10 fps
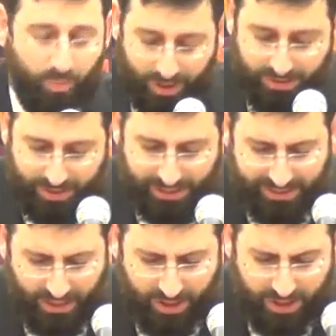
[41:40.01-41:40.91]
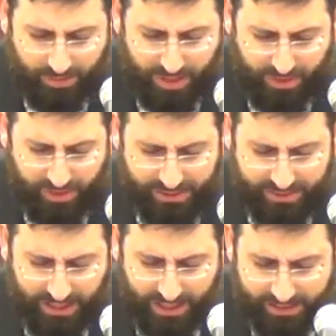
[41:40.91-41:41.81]
What do they say? Look at number
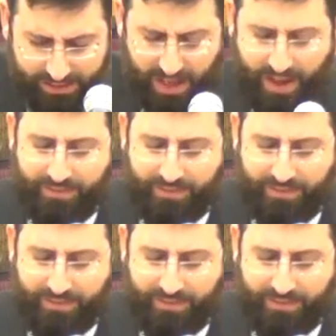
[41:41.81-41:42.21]
thirty-six.